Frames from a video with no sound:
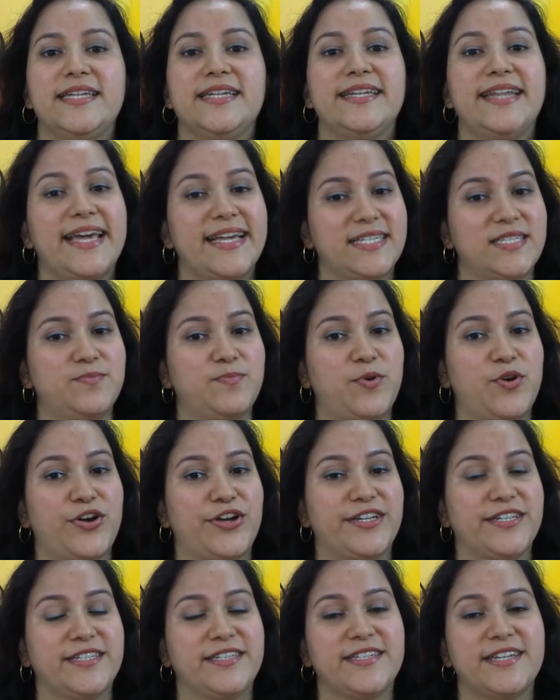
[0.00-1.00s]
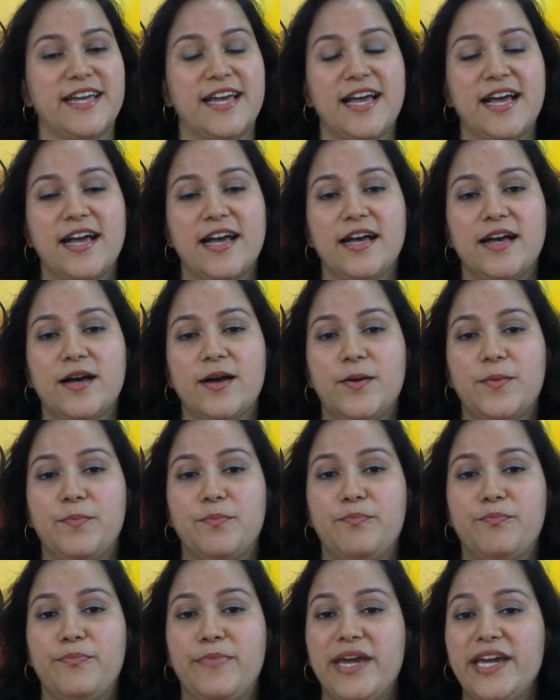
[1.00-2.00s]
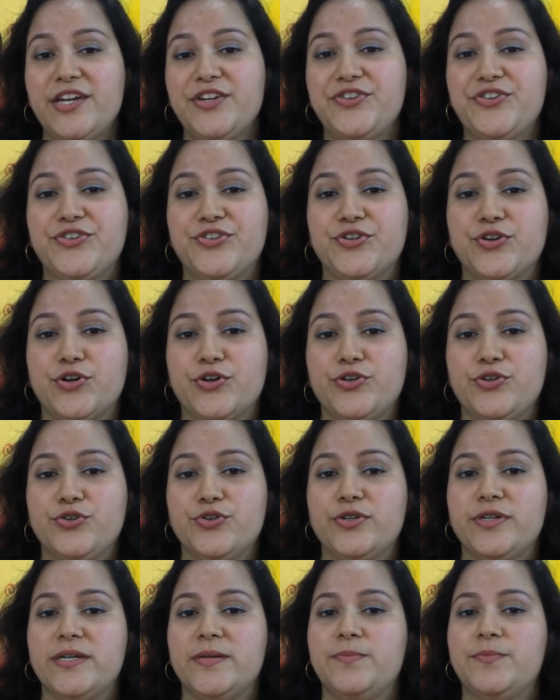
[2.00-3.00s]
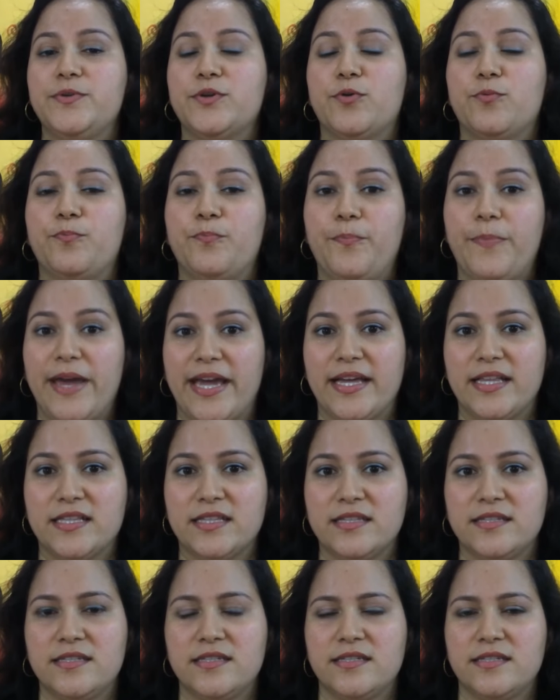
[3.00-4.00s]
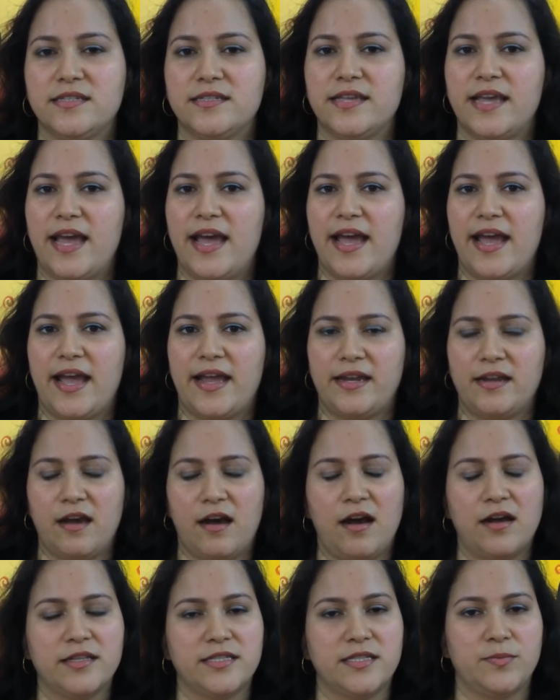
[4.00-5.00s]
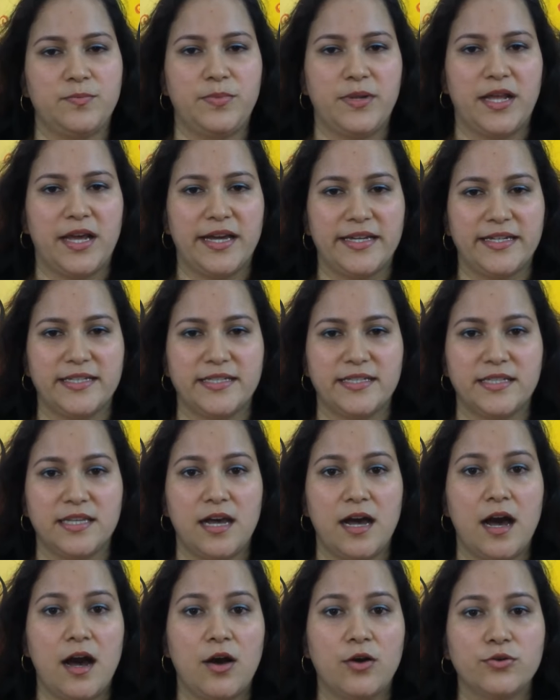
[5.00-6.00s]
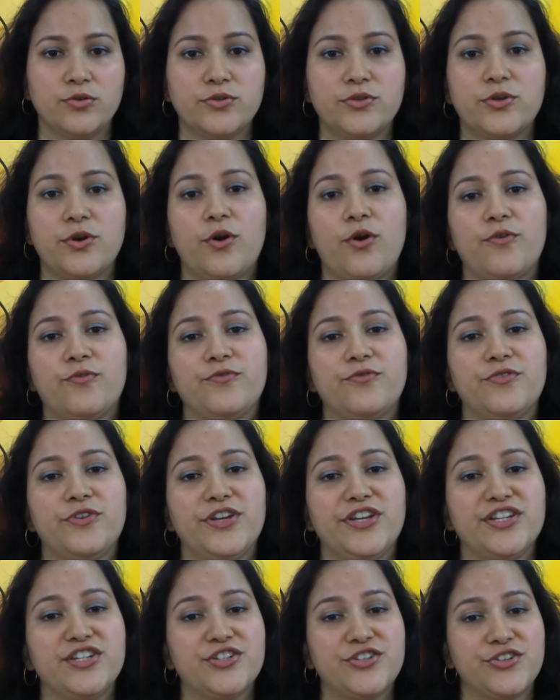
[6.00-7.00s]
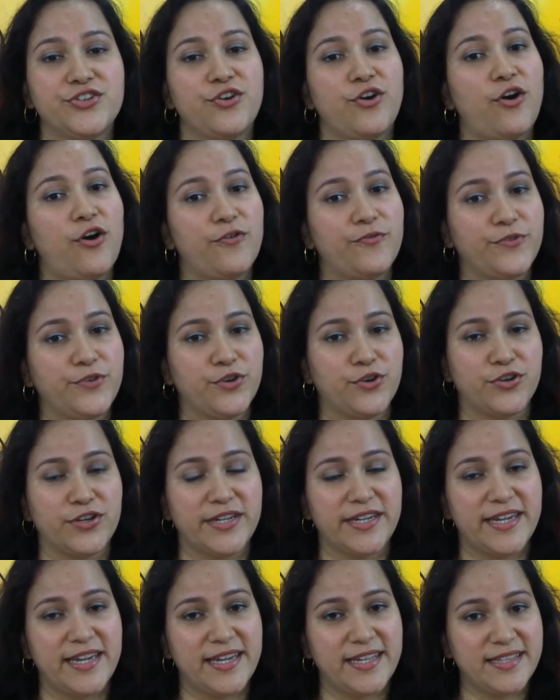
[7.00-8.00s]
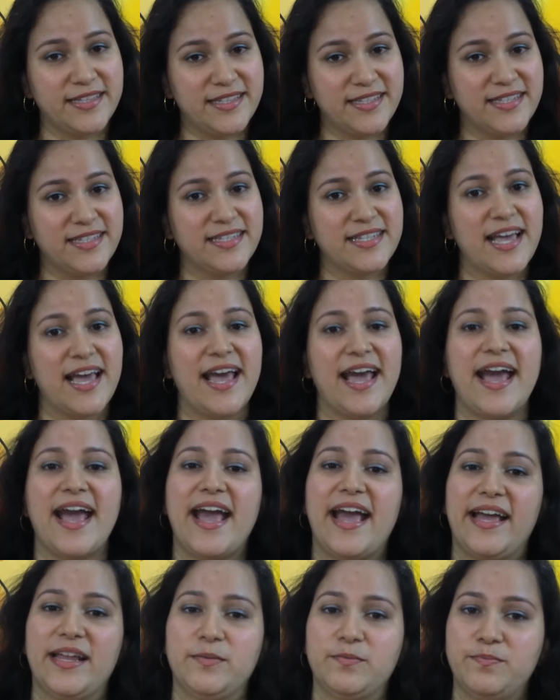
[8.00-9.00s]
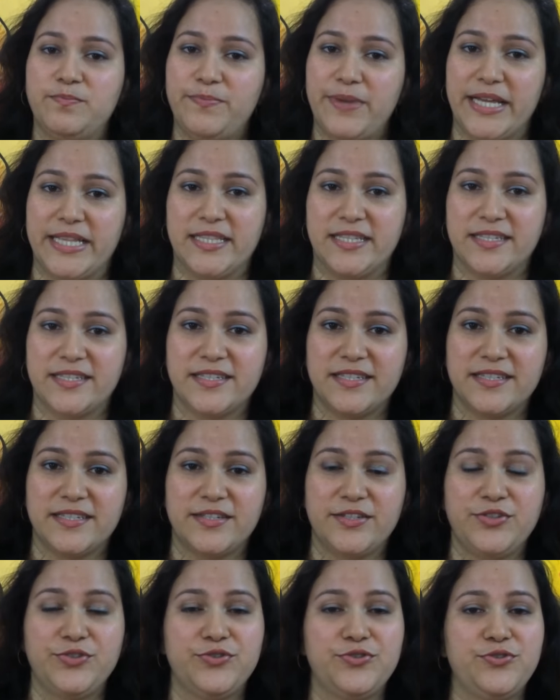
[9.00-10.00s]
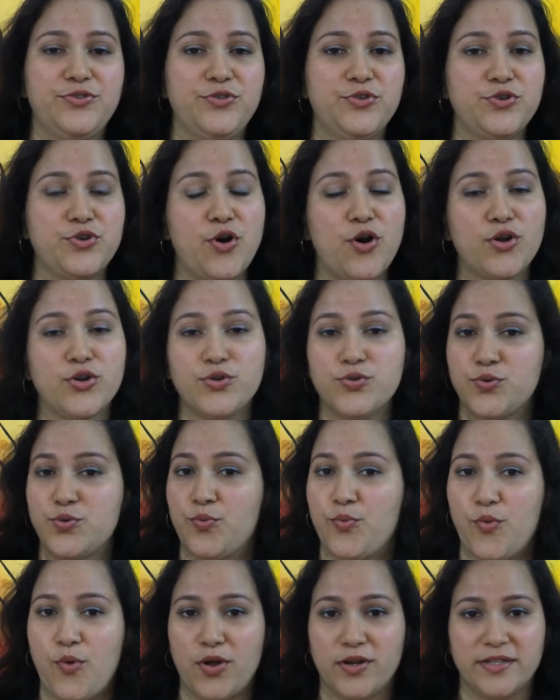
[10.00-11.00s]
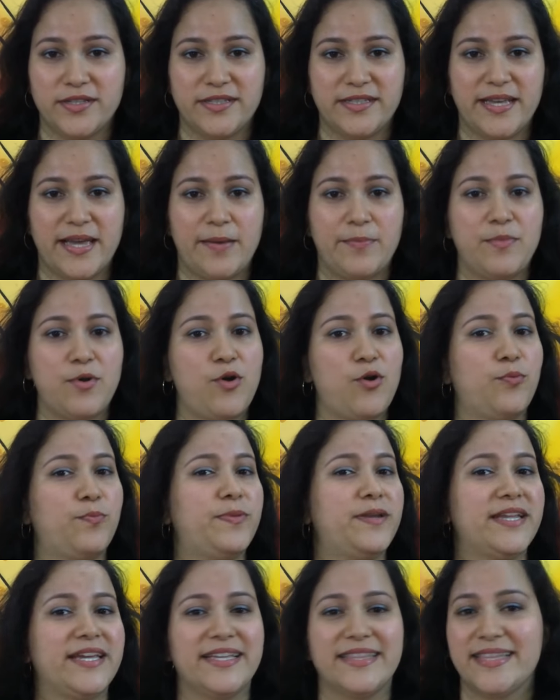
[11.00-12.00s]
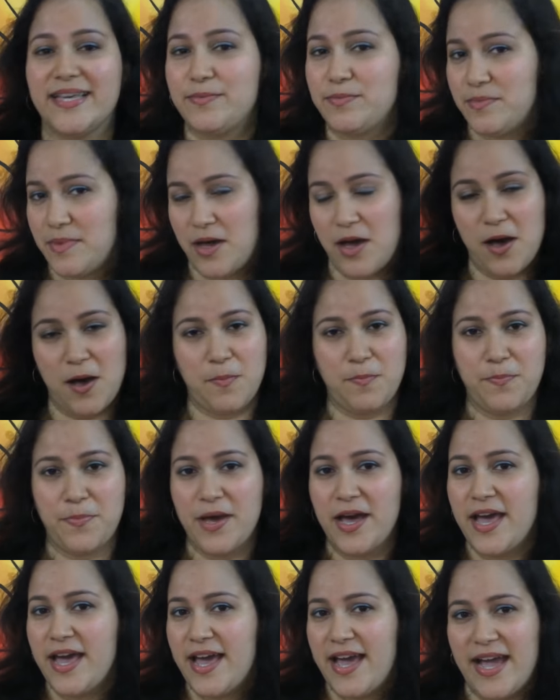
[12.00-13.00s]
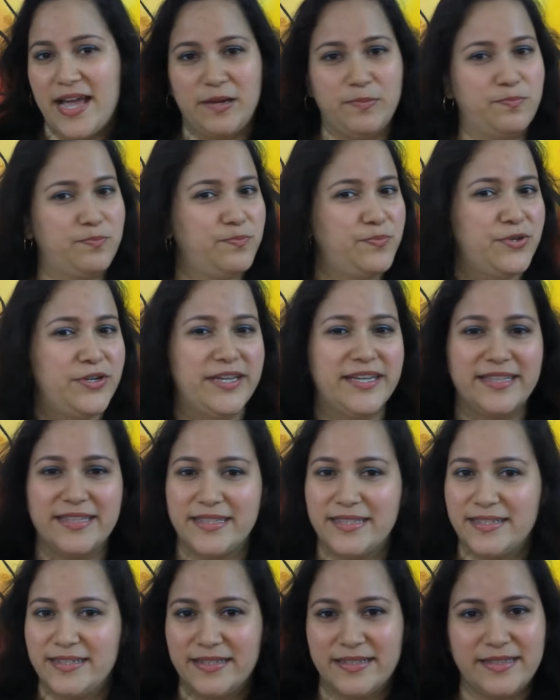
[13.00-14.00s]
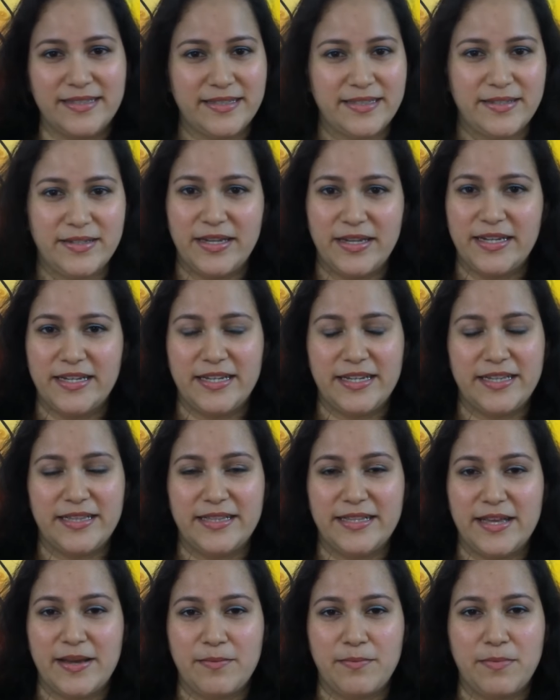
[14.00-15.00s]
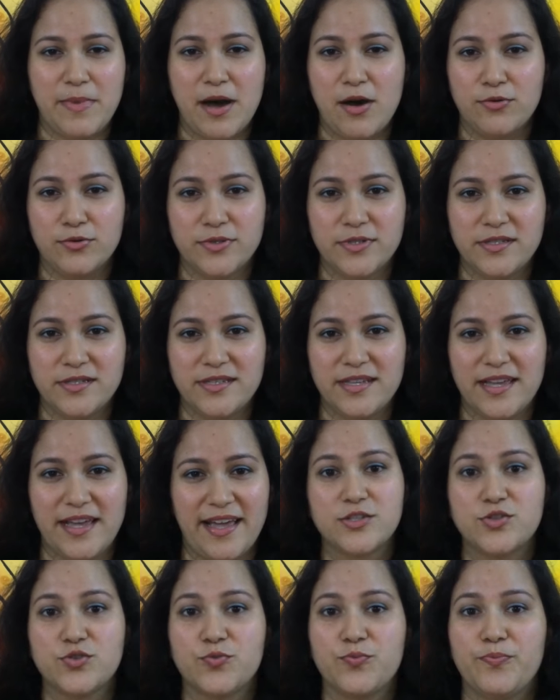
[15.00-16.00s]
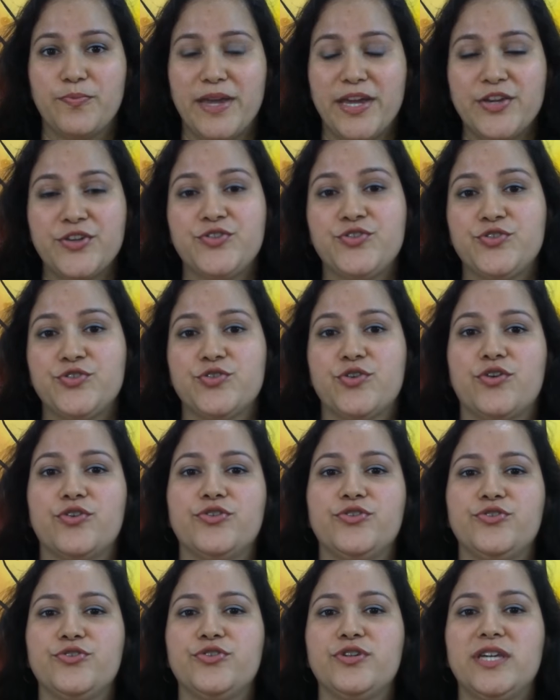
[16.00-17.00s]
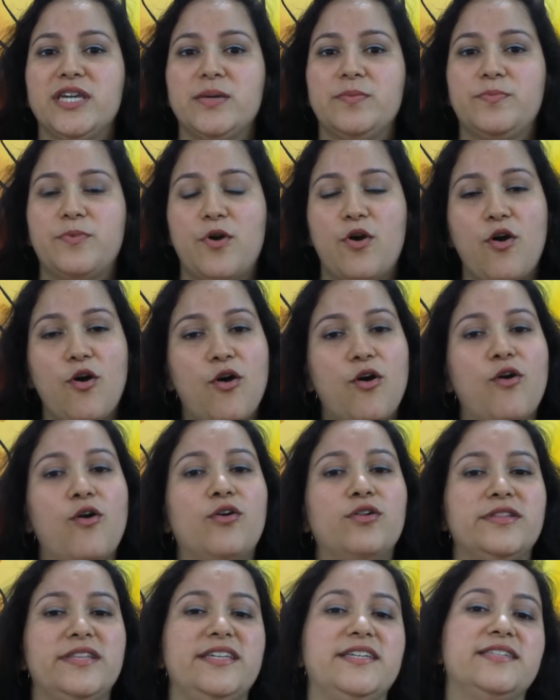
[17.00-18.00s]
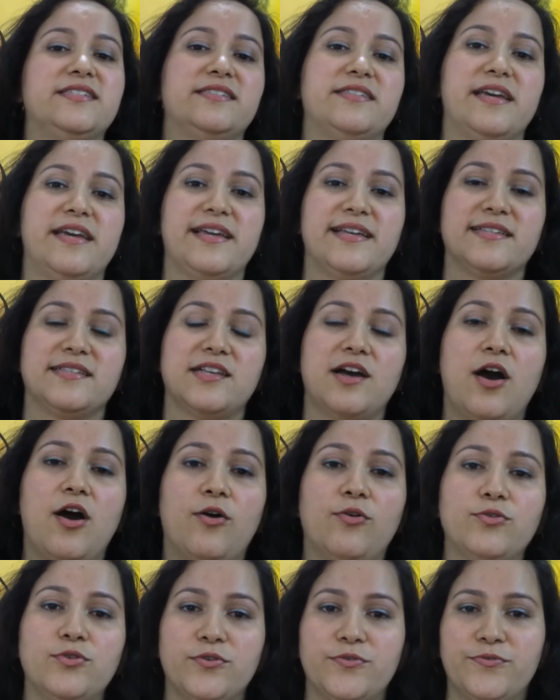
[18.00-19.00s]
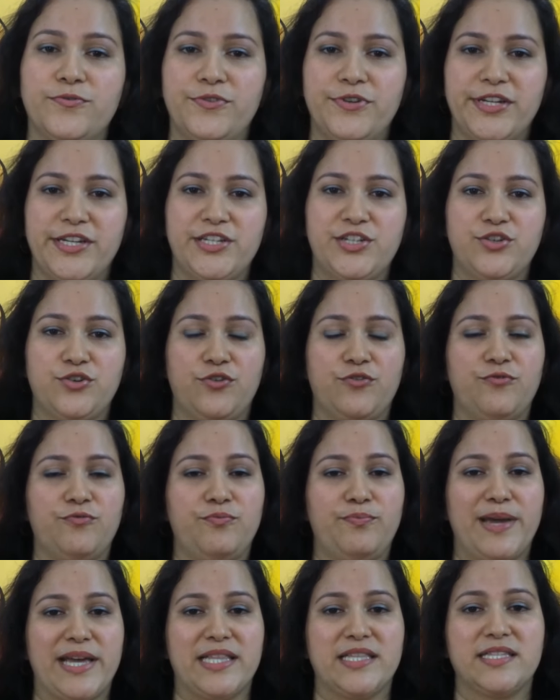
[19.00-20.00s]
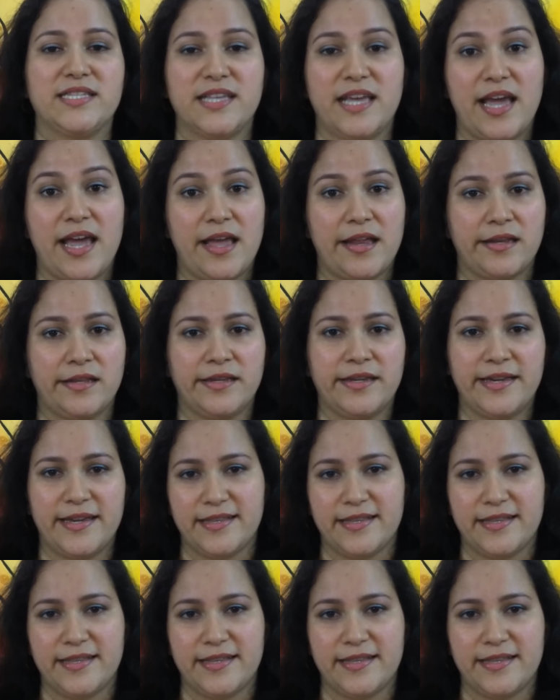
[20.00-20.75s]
The next point, make sure you keep your paints and art supplies out of reach of your kids and pets. You do not want them opening them up and putting it in their mouths. So make sure you keep all these things out of reach of pets and